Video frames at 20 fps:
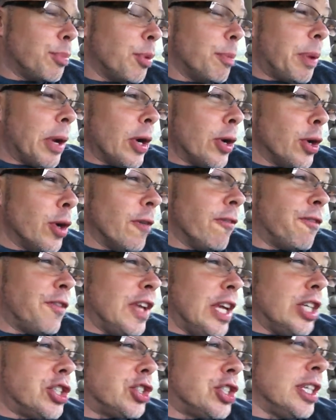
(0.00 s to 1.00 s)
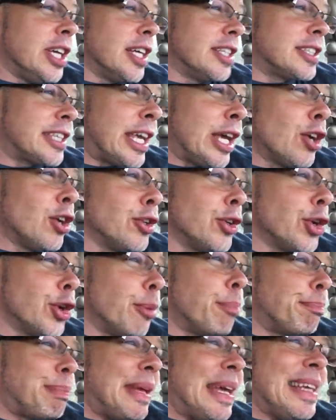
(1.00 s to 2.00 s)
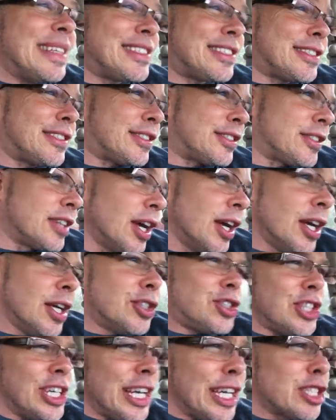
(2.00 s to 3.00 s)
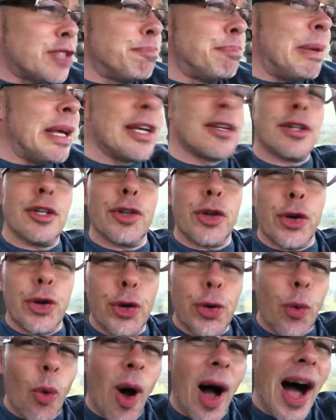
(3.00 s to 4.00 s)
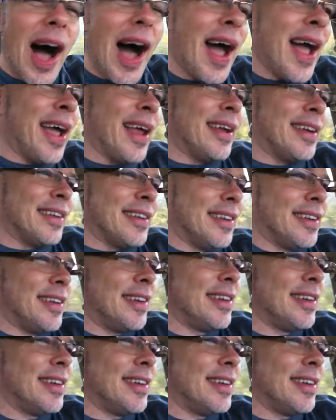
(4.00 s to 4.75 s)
prepared her feast, she has killed her beasts, she has mingled her wine.